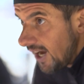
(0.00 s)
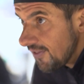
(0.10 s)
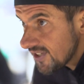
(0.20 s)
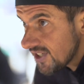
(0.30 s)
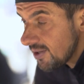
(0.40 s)
And
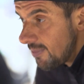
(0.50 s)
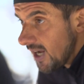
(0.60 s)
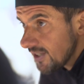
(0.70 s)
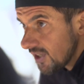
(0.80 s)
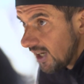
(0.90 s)
this is the
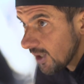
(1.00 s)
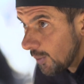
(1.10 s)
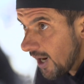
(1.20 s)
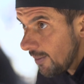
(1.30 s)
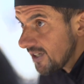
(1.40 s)
MindCycle,
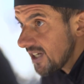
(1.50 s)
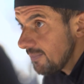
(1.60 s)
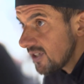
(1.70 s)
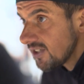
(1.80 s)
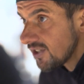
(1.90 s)
where I'm
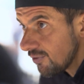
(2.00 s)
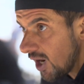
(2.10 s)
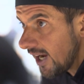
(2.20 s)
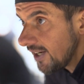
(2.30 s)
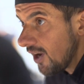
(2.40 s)
attempting to
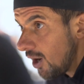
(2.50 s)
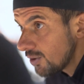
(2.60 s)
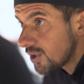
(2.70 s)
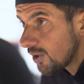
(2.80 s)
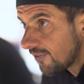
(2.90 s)
ride the whole
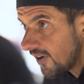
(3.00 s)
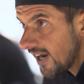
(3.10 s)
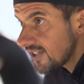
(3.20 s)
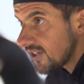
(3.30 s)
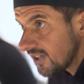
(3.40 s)
Tour de
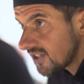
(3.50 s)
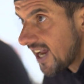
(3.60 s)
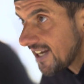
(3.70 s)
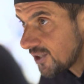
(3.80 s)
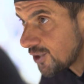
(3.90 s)
France on a
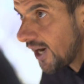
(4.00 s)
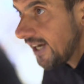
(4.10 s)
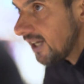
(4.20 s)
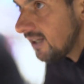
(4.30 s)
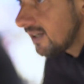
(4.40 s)
static trainer